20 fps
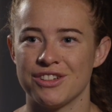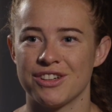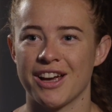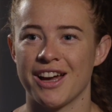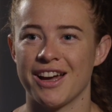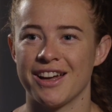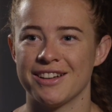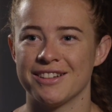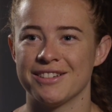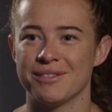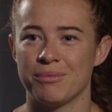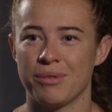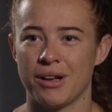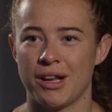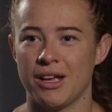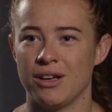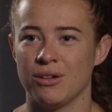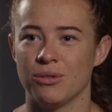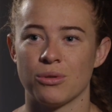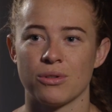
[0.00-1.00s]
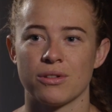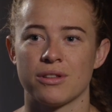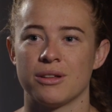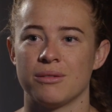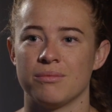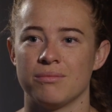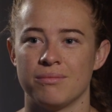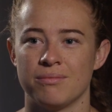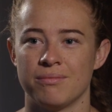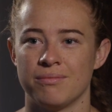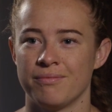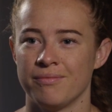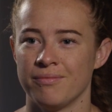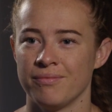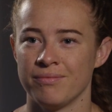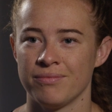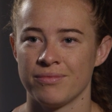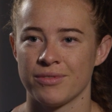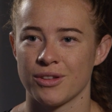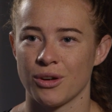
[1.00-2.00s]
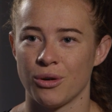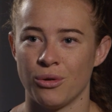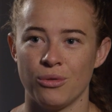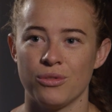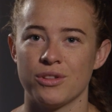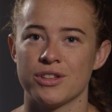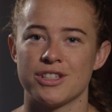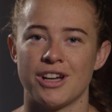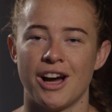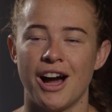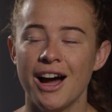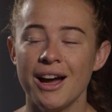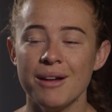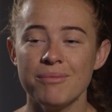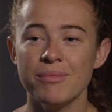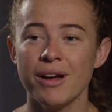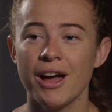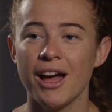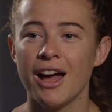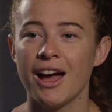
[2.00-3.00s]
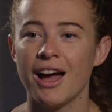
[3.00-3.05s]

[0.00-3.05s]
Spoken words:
You can't play all of them all the time.